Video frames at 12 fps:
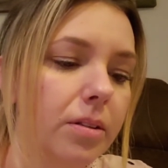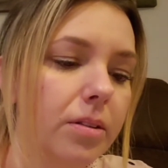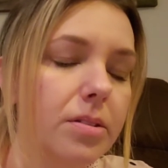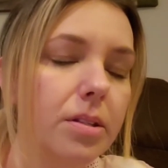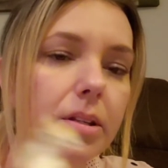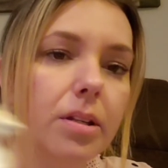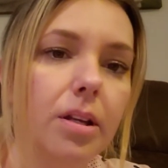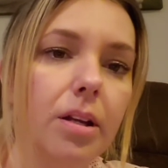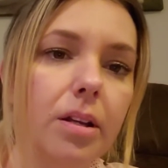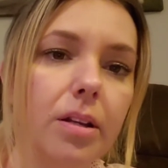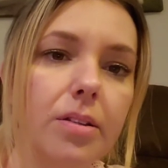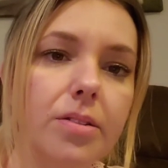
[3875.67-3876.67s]
it looks like he
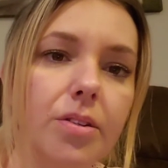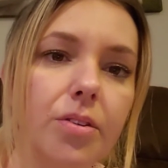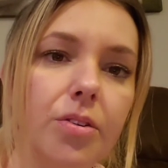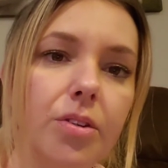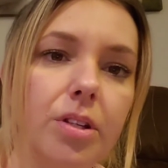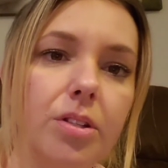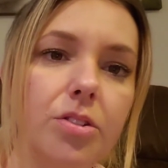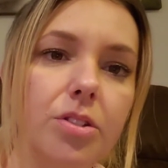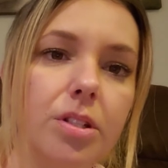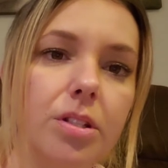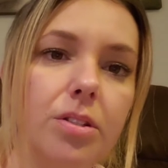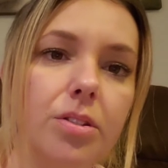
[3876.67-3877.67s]
kind of has a greenish
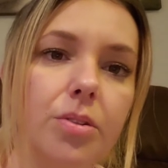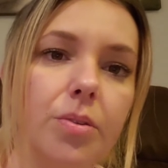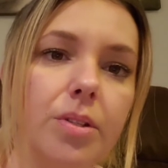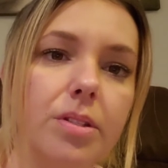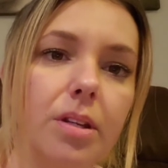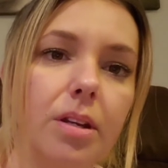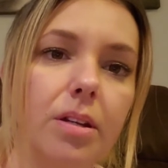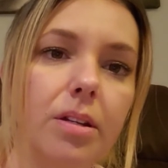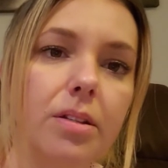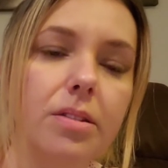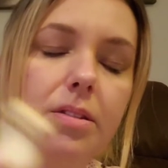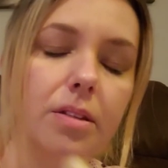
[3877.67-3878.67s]
tint to his
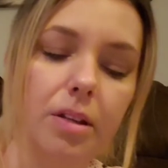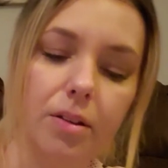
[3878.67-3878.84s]
eyes.